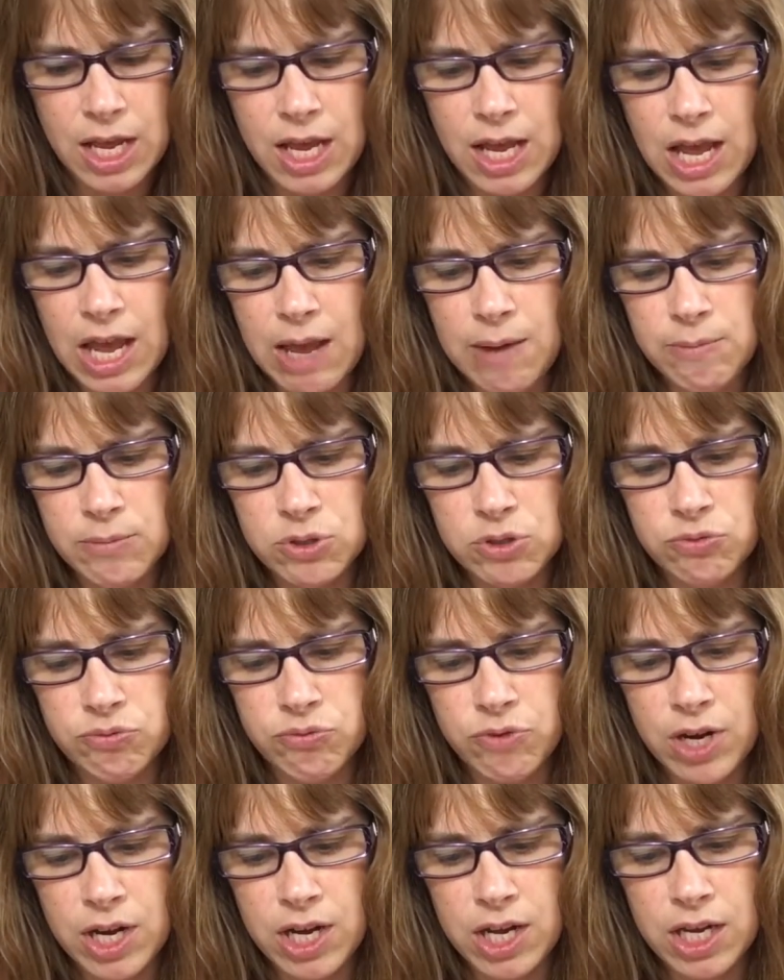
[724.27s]
Em's
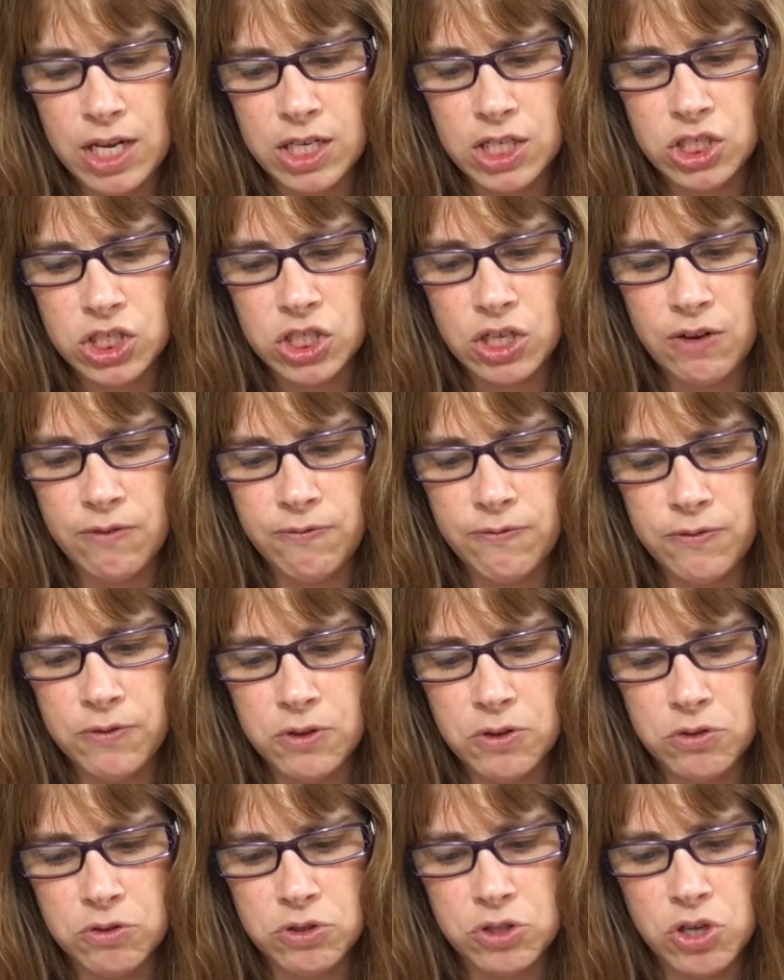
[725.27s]

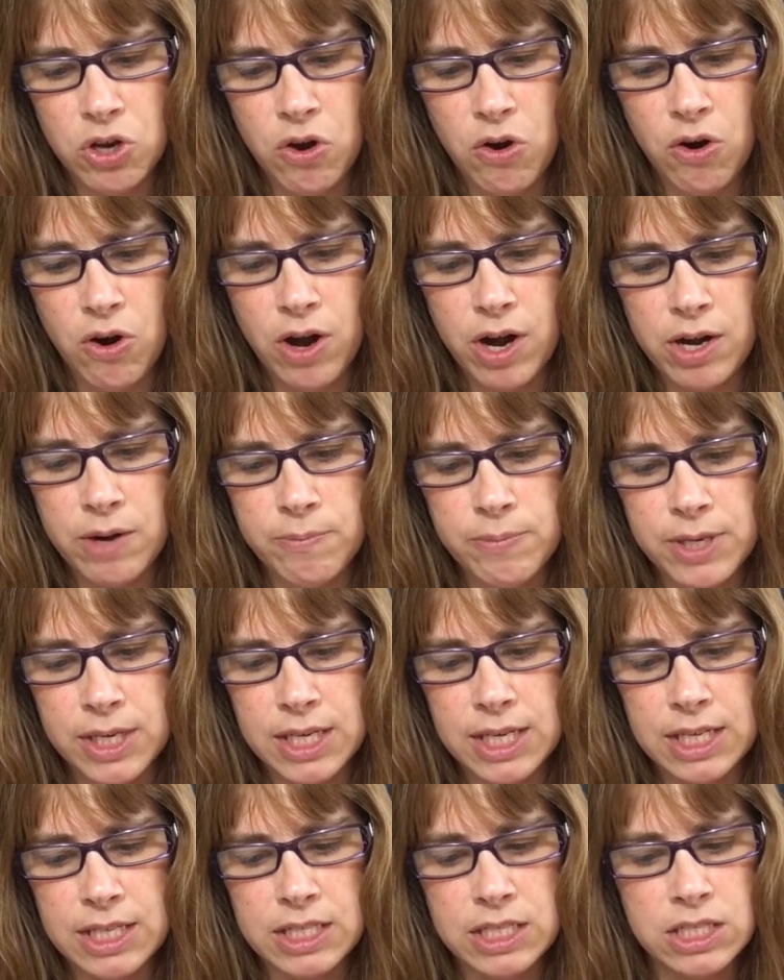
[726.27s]
rage-filled heart
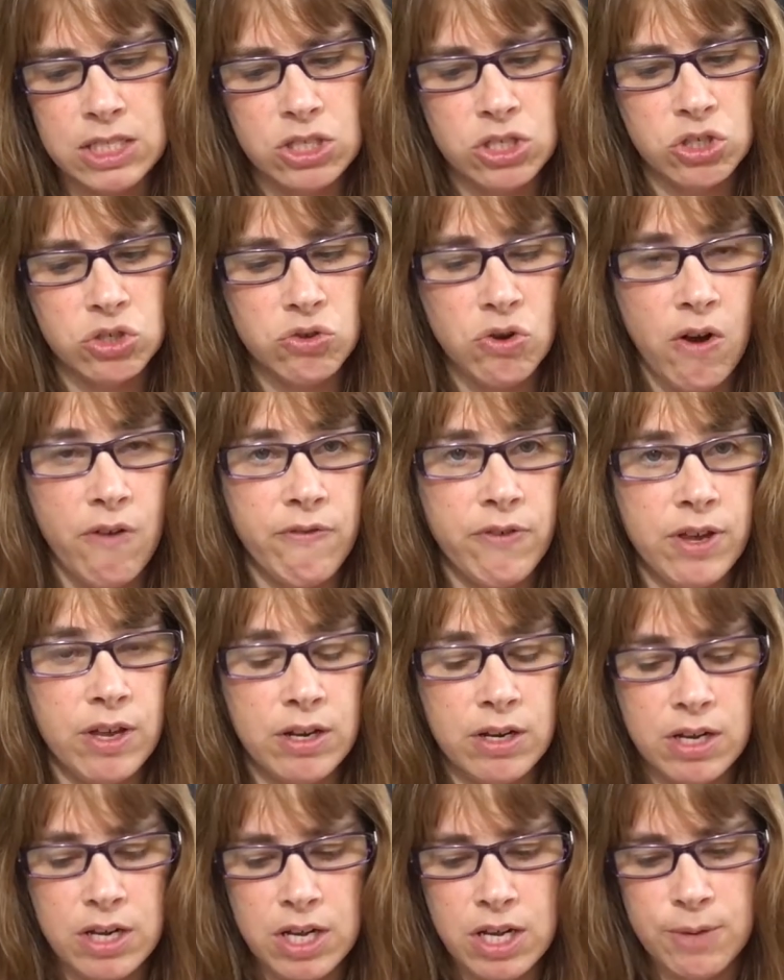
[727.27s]
begins to soften,
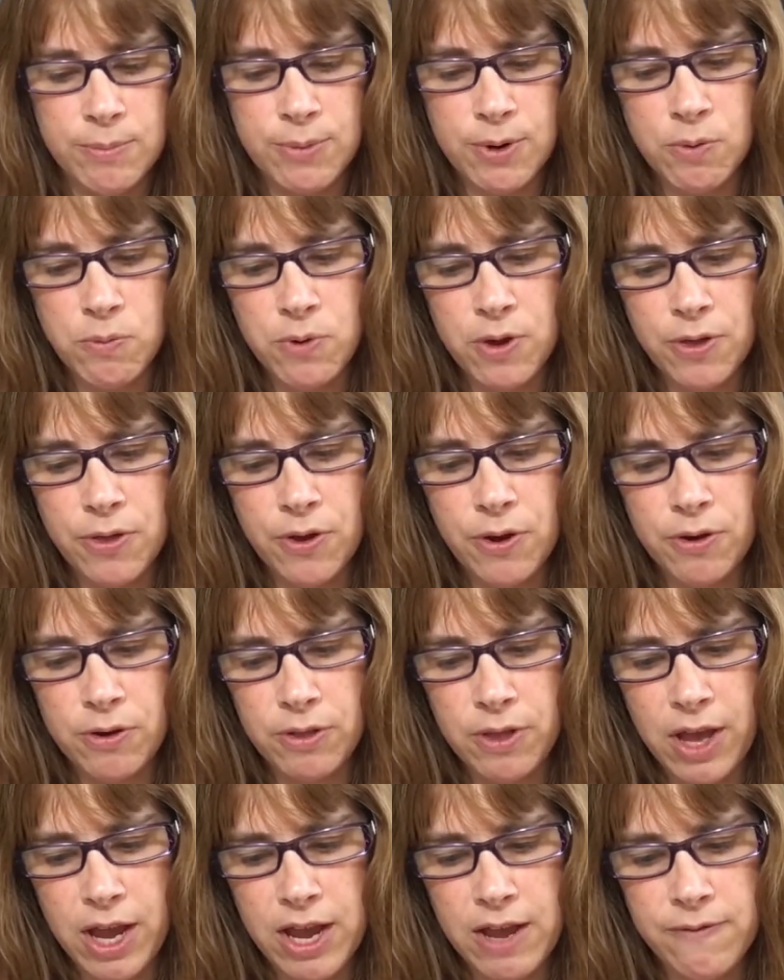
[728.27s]
but with her
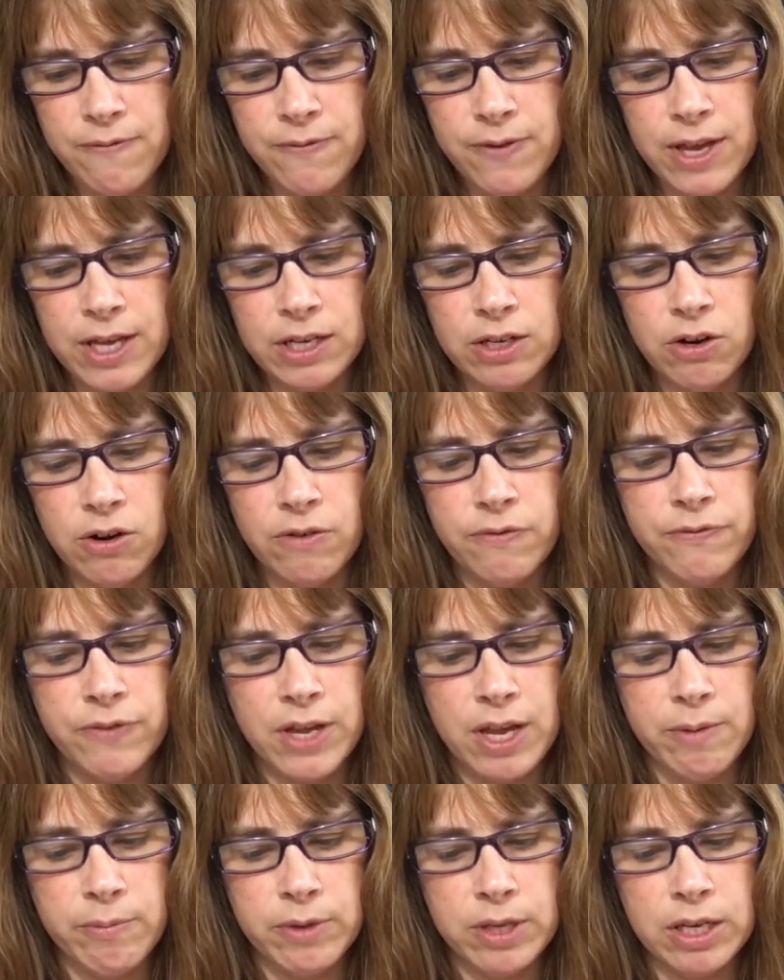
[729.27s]
life and her
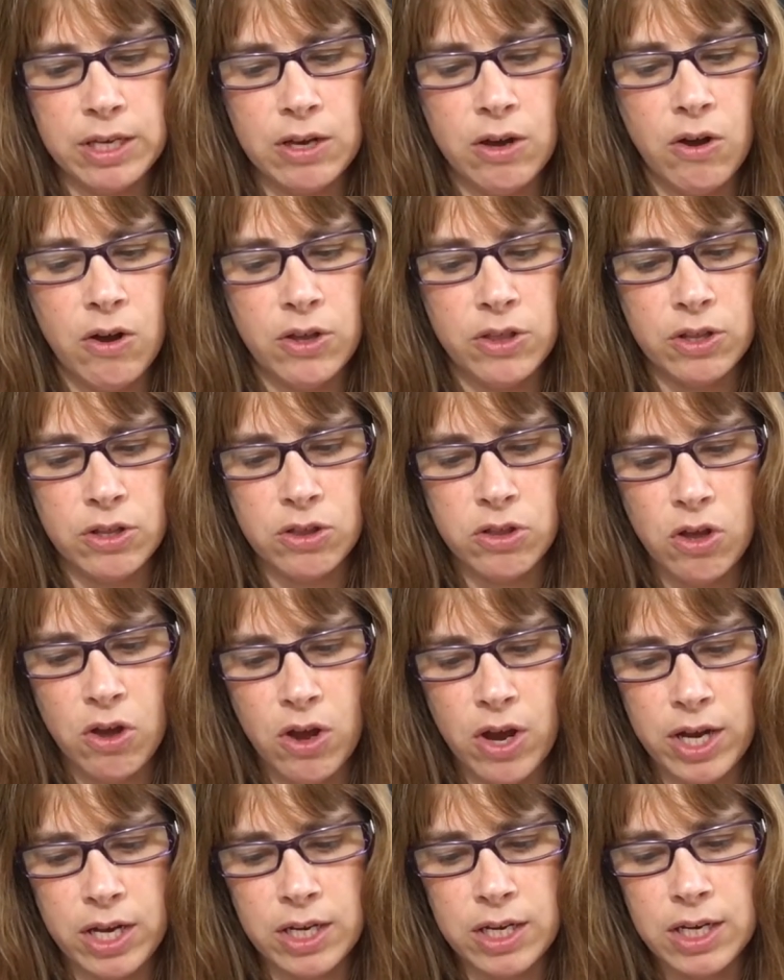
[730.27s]
family on the
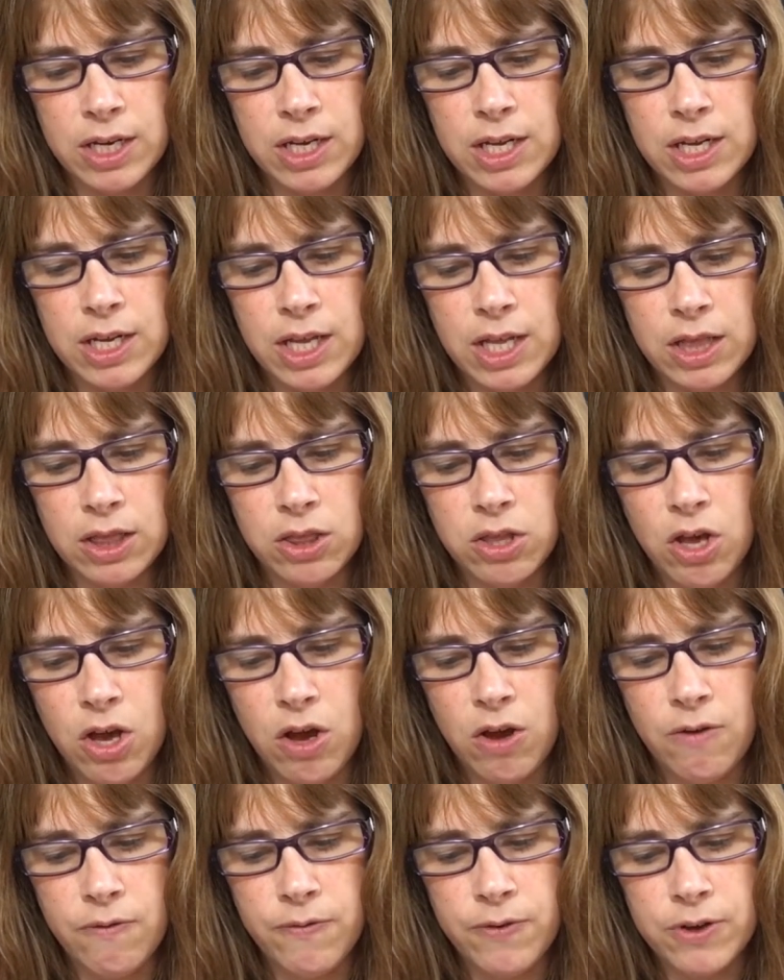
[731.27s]
line,
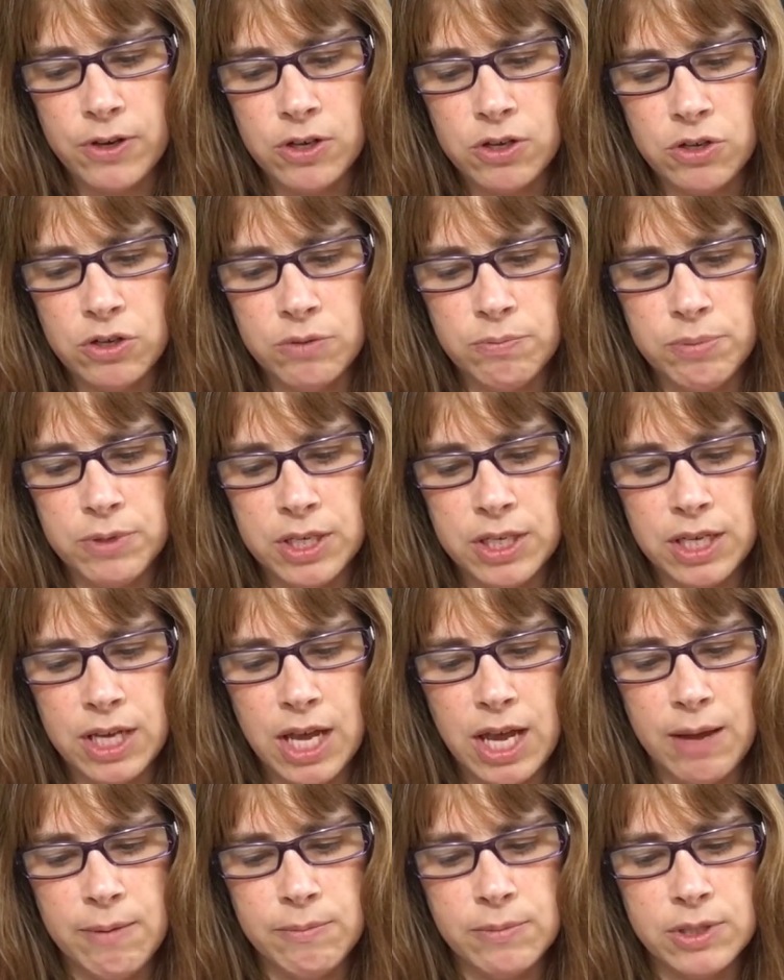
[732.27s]
love could be
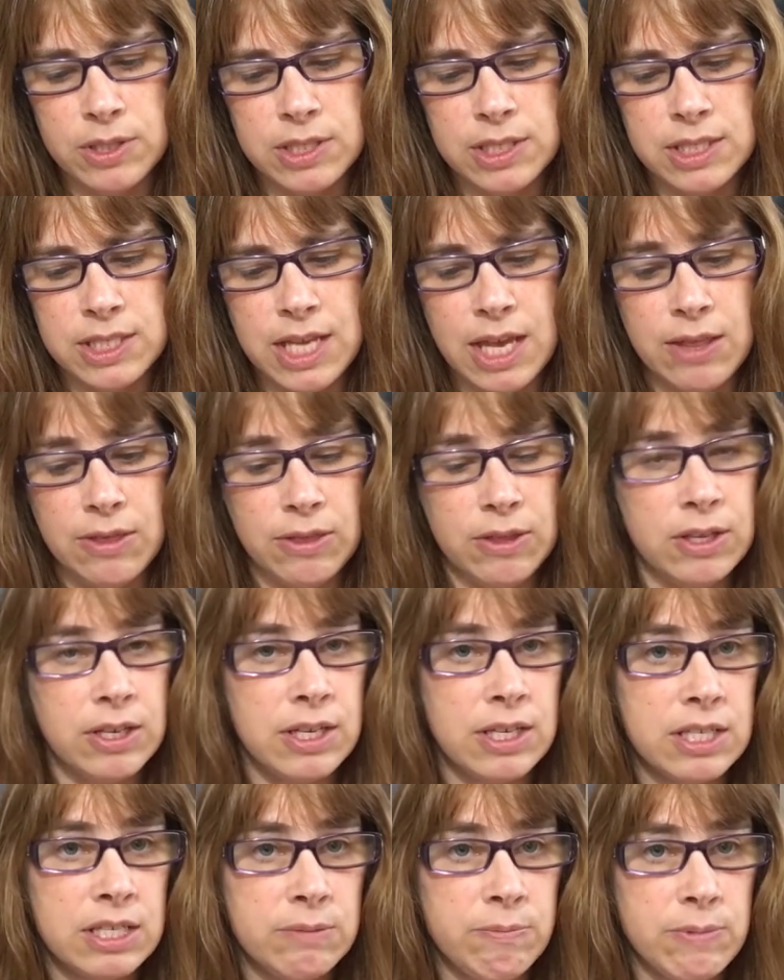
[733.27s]
Em's
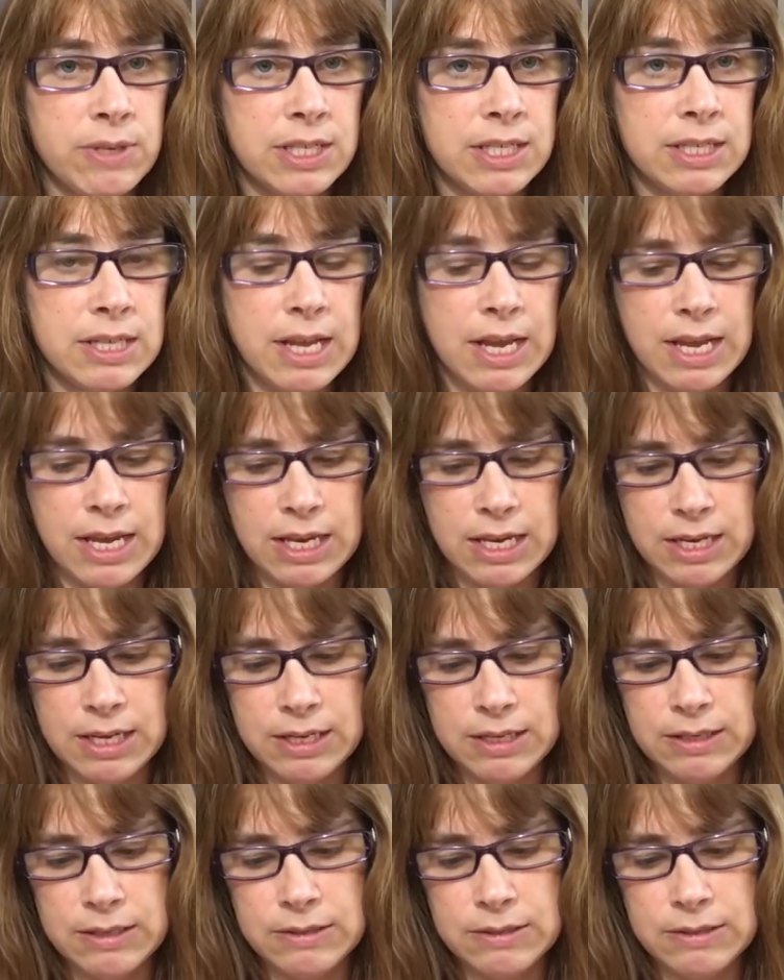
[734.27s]
deadliest mistake.